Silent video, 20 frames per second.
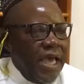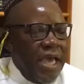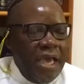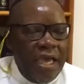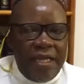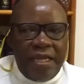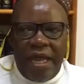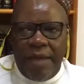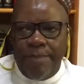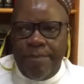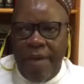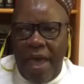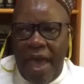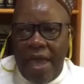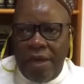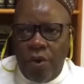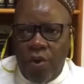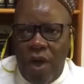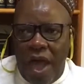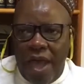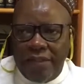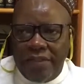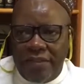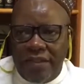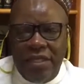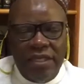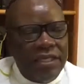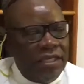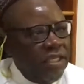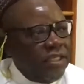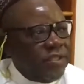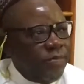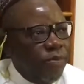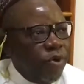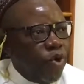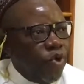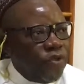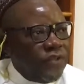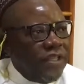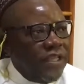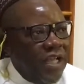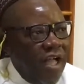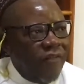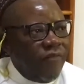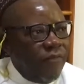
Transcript: And I think it's because the